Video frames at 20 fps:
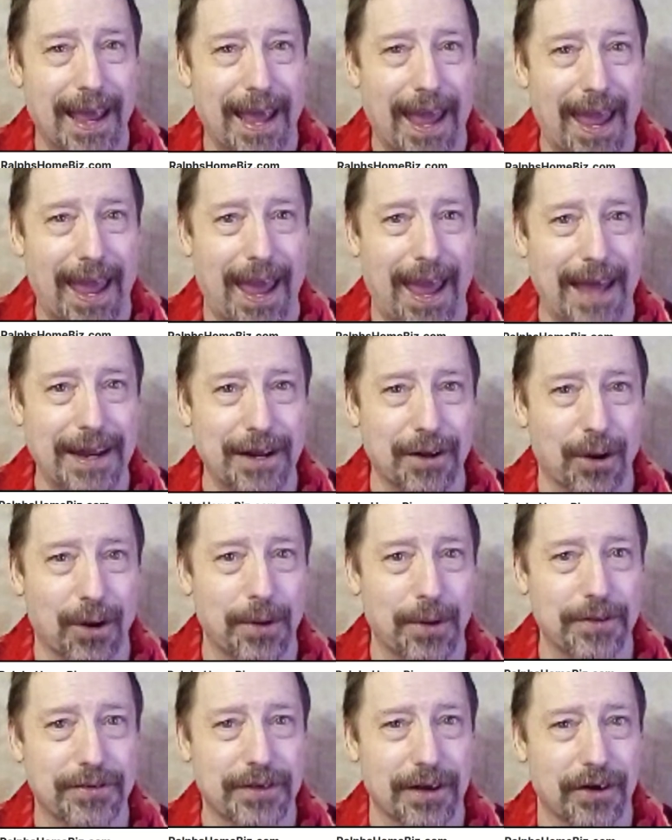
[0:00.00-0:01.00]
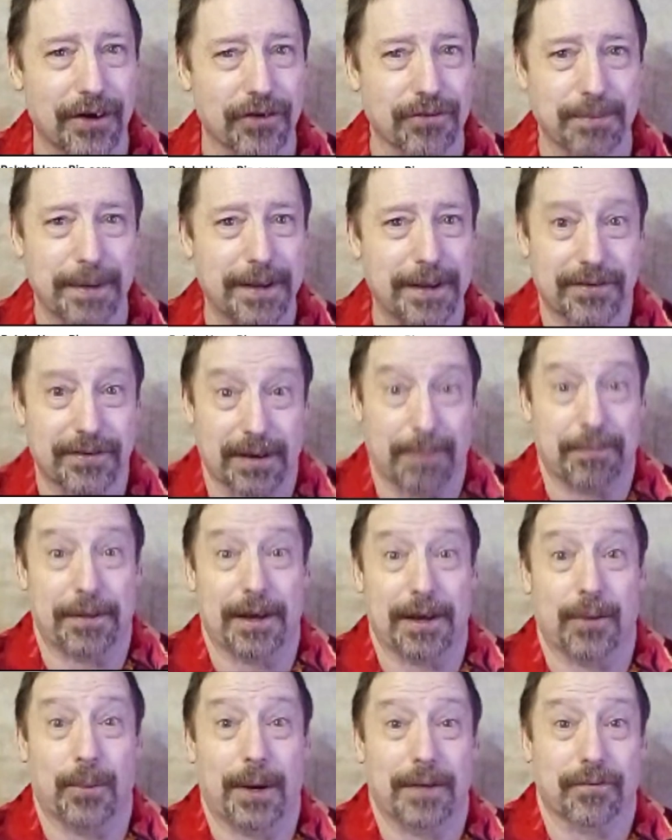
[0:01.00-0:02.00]
and it always tells me
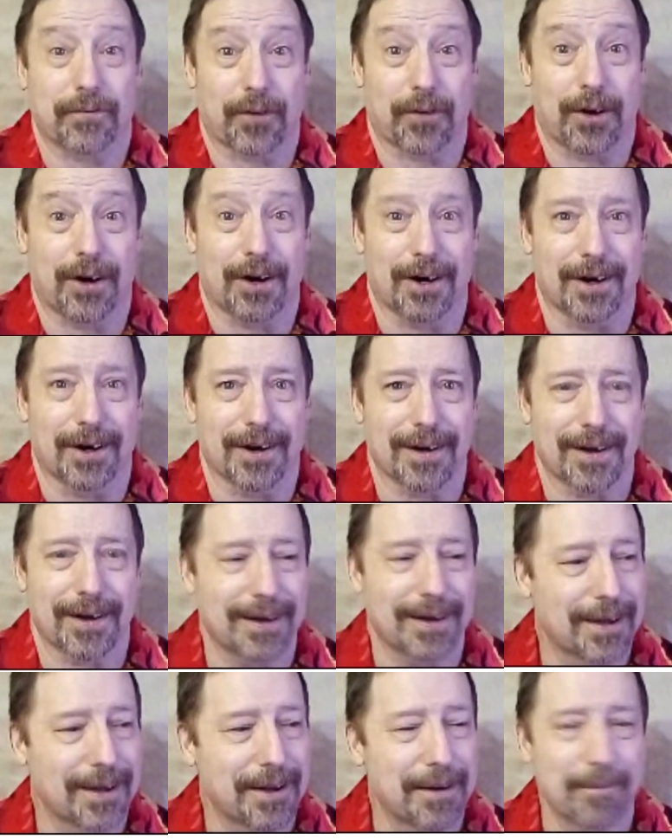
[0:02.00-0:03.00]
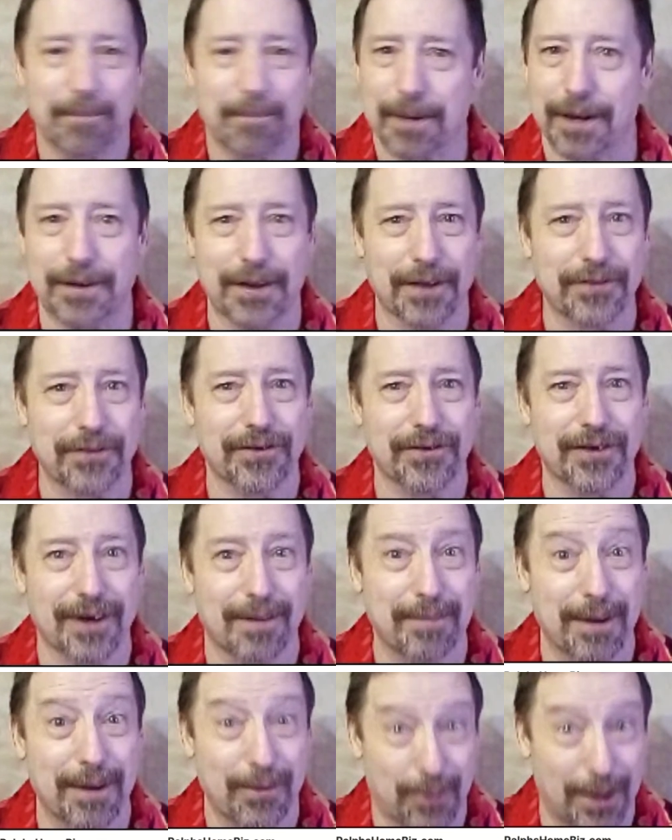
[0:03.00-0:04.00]
something went wrong, but it doesn't
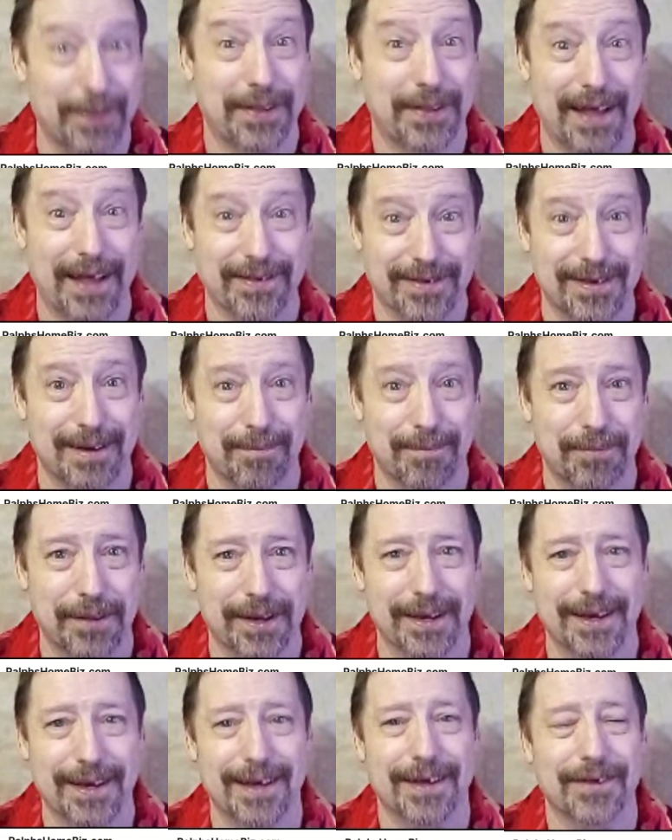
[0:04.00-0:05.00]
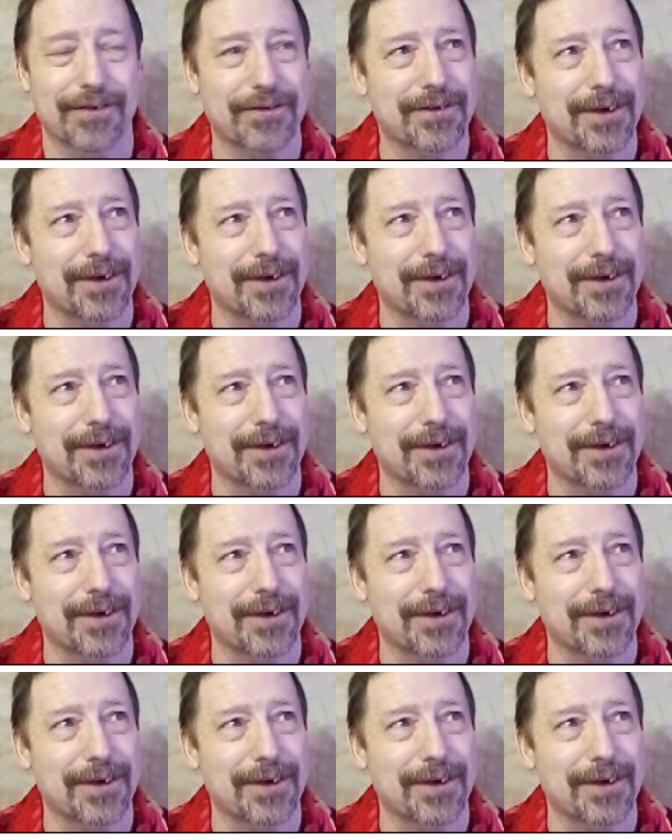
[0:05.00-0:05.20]
tell me what that something is.